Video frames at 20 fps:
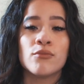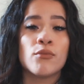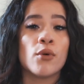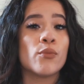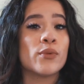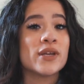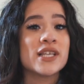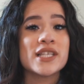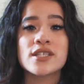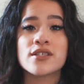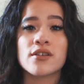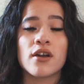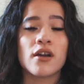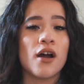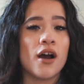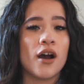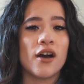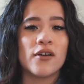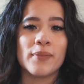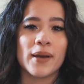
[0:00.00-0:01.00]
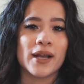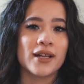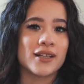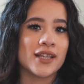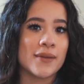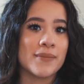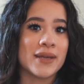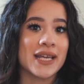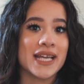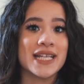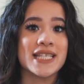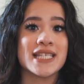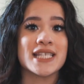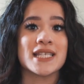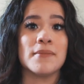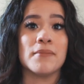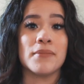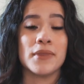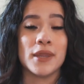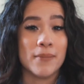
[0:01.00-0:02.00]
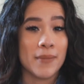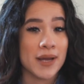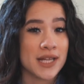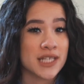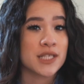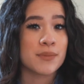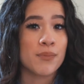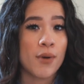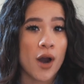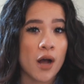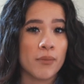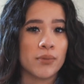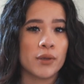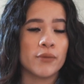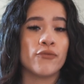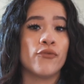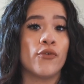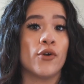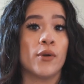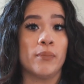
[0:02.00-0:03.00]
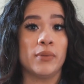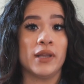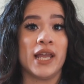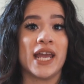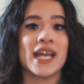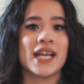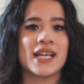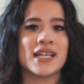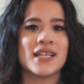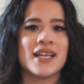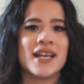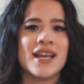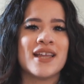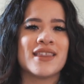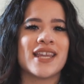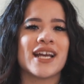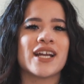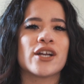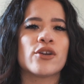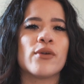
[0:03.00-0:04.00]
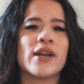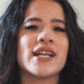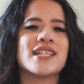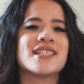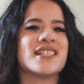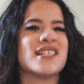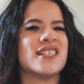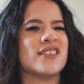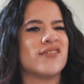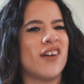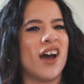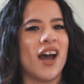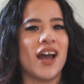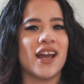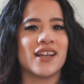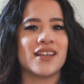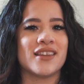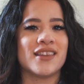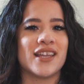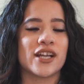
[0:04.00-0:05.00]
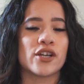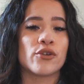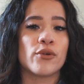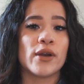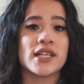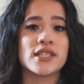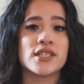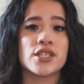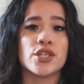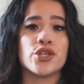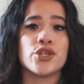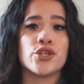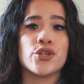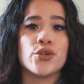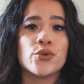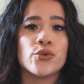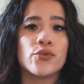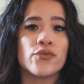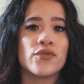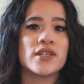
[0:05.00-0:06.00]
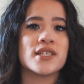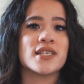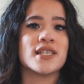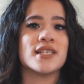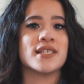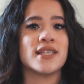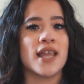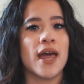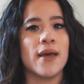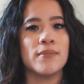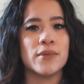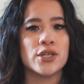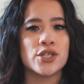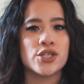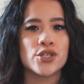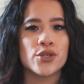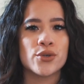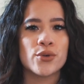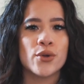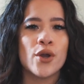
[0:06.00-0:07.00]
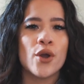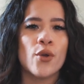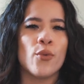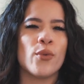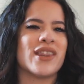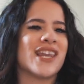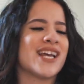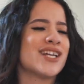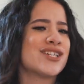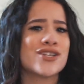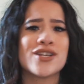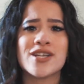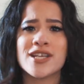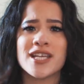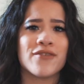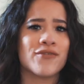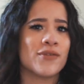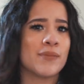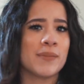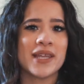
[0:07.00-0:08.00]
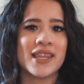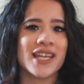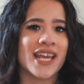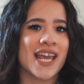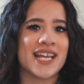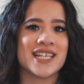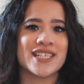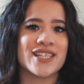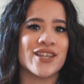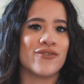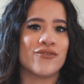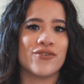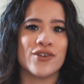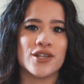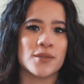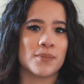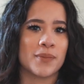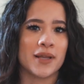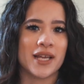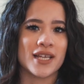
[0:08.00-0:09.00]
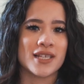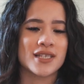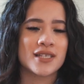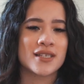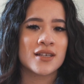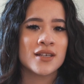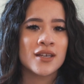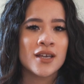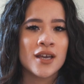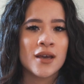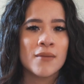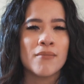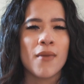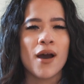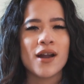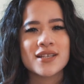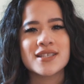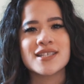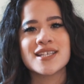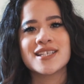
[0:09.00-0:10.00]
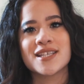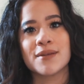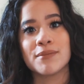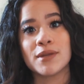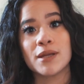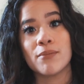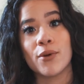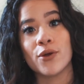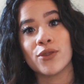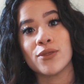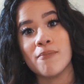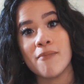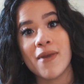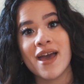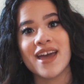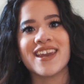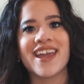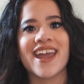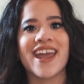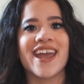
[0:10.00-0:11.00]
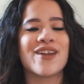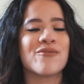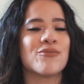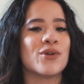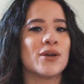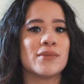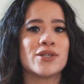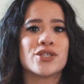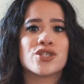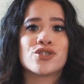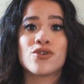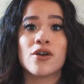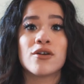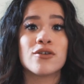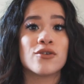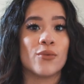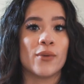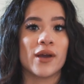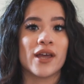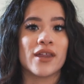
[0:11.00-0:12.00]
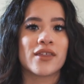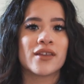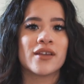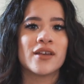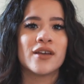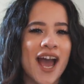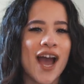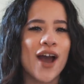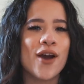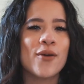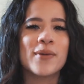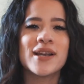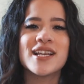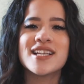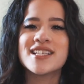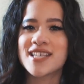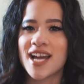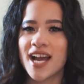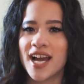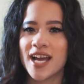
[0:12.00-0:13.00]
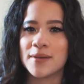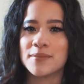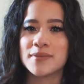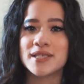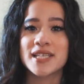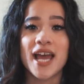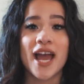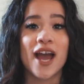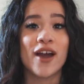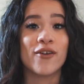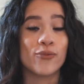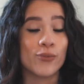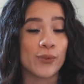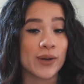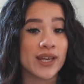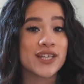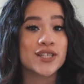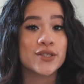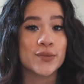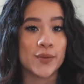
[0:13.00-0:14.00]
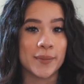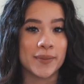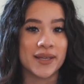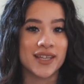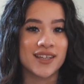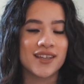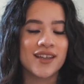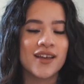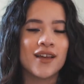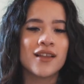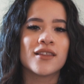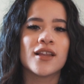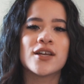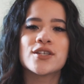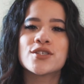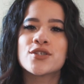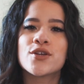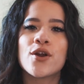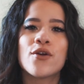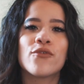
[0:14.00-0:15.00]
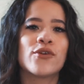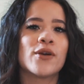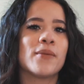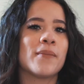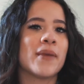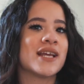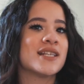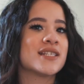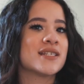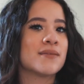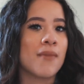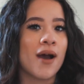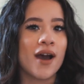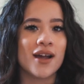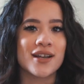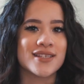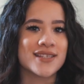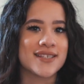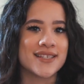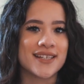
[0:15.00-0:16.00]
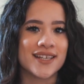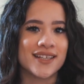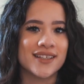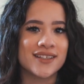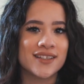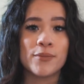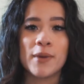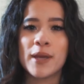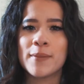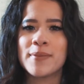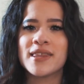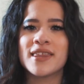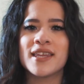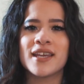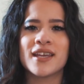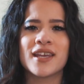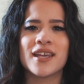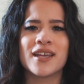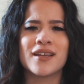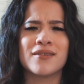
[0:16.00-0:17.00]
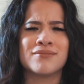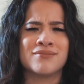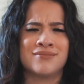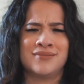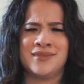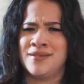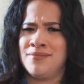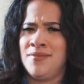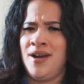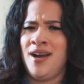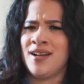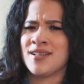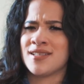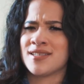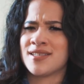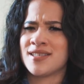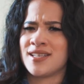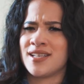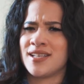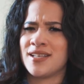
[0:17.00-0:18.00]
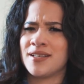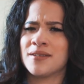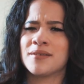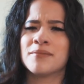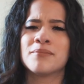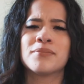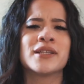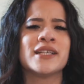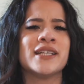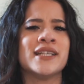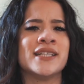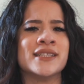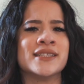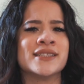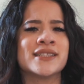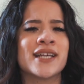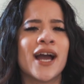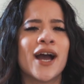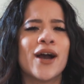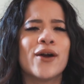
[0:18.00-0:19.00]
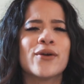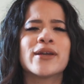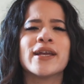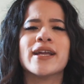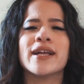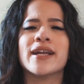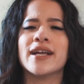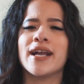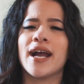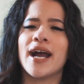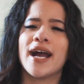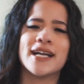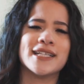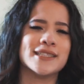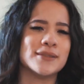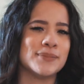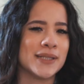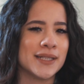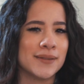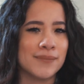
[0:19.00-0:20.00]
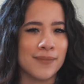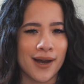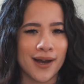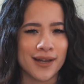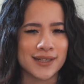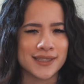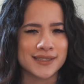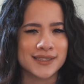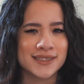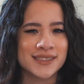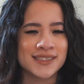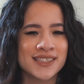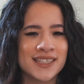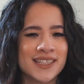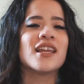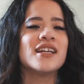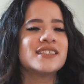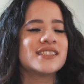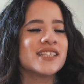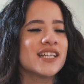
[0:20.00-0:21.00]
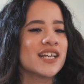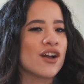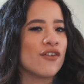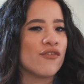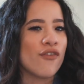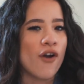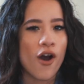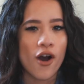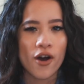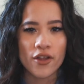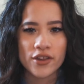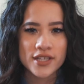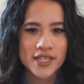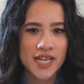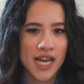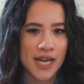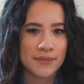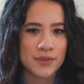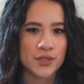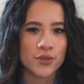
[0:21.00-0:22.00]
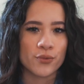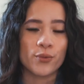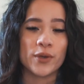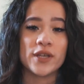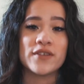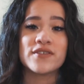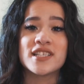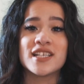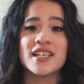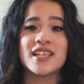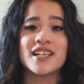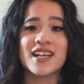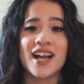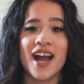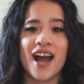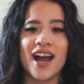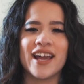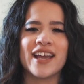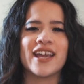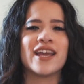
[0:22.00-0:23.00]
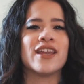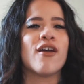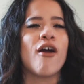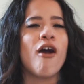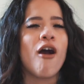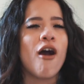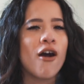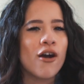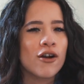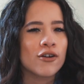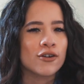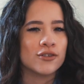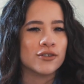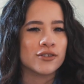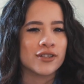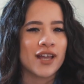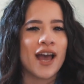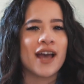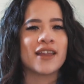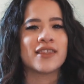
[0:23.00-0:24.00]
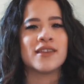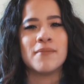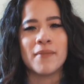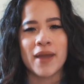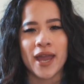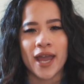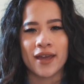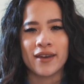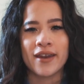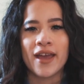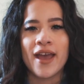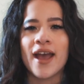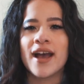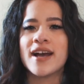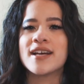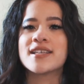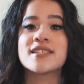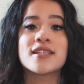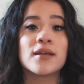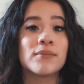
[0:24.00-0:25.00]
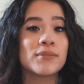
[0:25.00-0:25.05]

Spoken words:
When we start off by claiming it's the men's problem for blank, that creates a divide. That creates a you versus them issue when that shouldn't even be the case in the first place. Modesty is something both men and women struggle with. How many times have we as women lusted over a man's immodesty? You may be thinking, immodesty? Please, how can guys be immodest? Let's think of all the times we've seen a guy and ogled at the man as